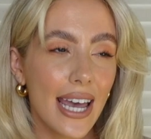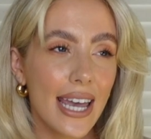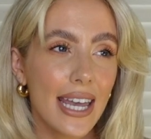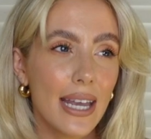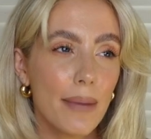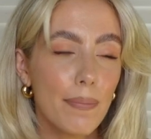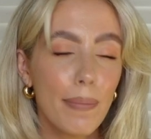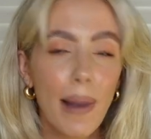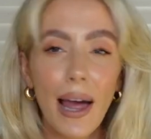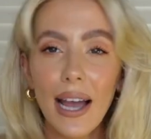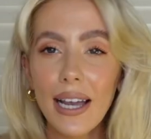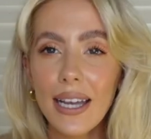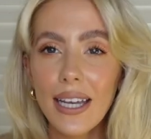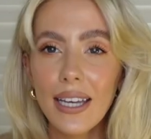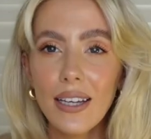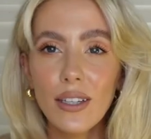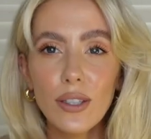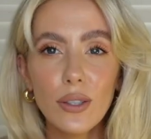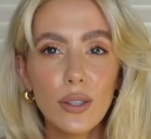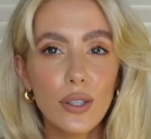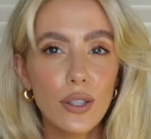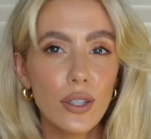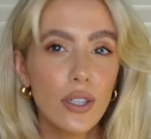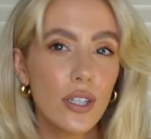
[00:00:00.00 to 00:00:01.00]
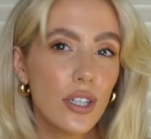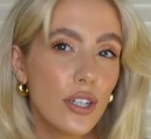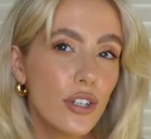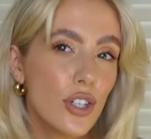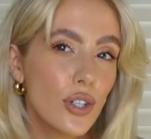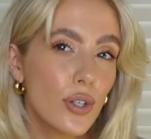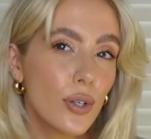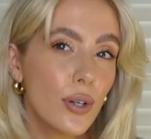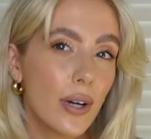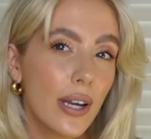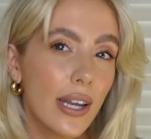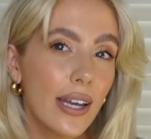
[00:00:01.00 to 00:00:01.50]
a black heel or a
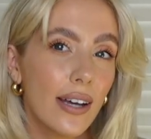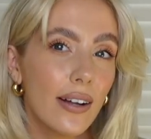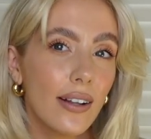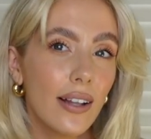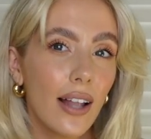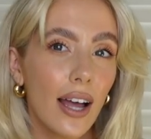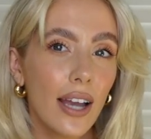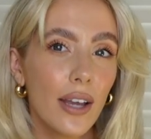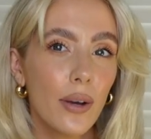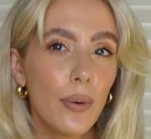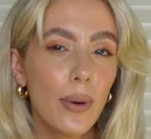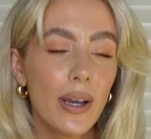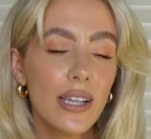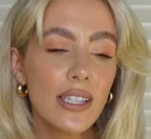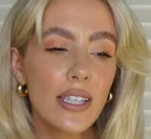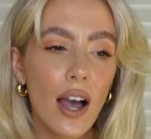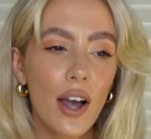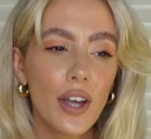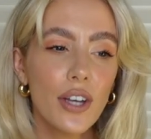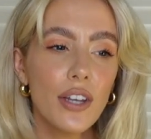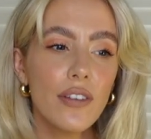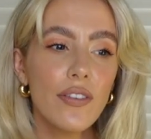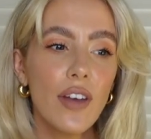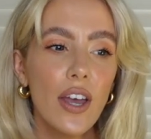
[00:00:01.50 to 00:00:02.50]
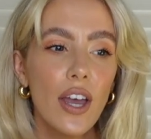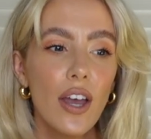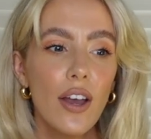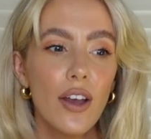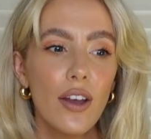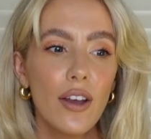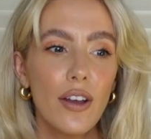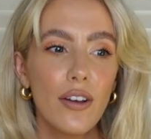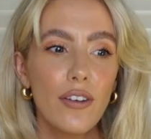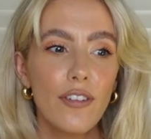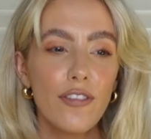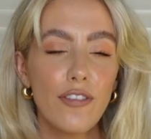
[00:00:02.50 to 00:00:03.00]
neutral heel, I always kind of
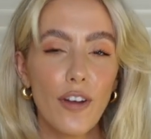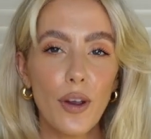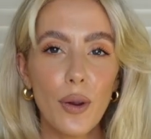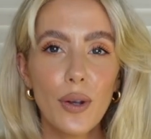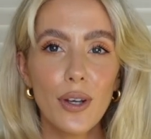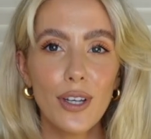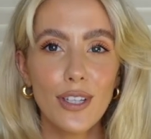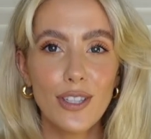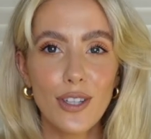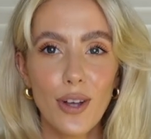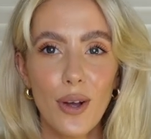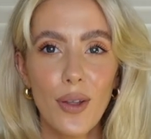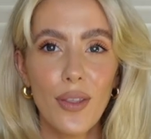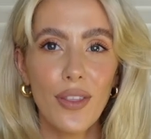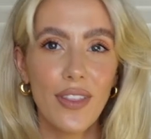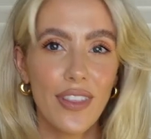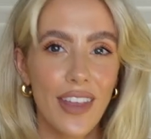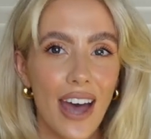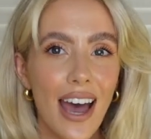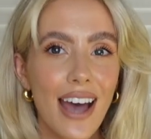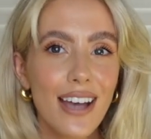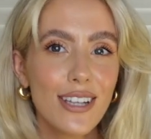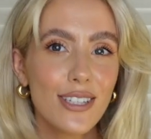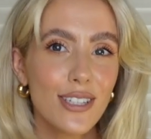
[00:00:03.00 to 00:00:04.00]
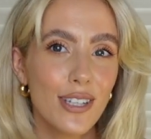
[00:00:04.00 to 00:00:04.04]
focus on that.